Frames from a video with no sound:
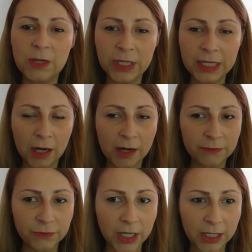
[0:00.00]
we
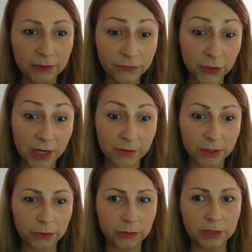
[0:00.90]
clarify for our
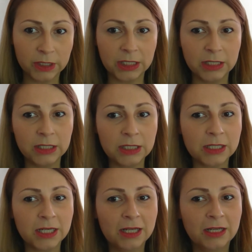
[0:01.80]

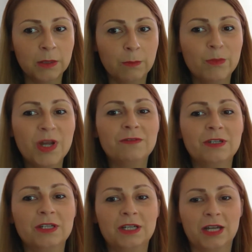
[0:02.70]
audience,
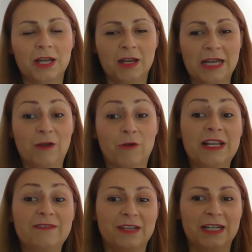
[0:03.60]
moving or
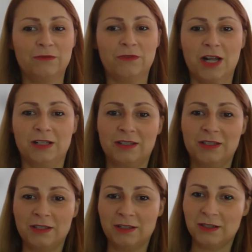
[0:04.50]
living in
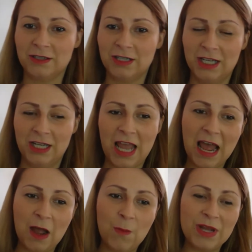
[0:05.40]
France,
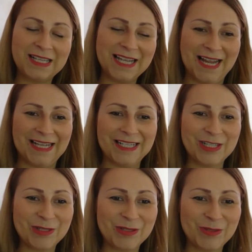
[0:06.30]
how many
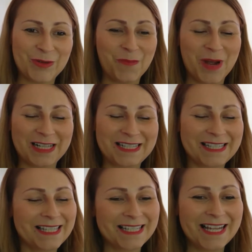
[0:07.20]
days or
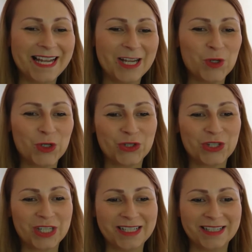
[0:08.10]
months are you
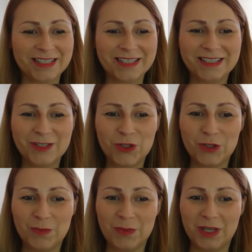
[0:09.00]
considered
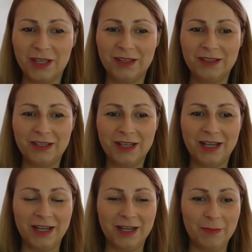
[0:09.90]
to be
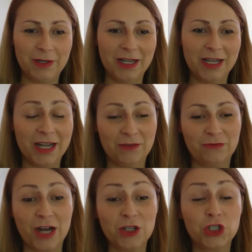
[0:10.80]
a
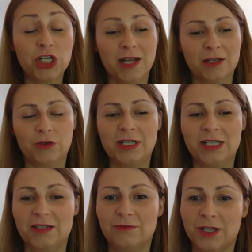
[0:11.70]
French tax
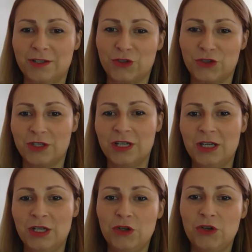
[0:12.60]
resident versus
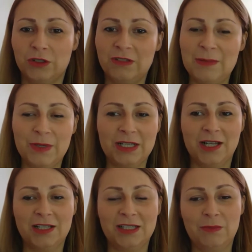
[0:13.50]
not? Somebody's
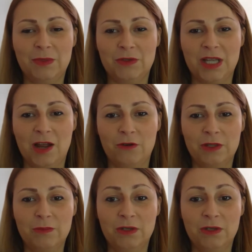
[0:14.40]
asking because they are only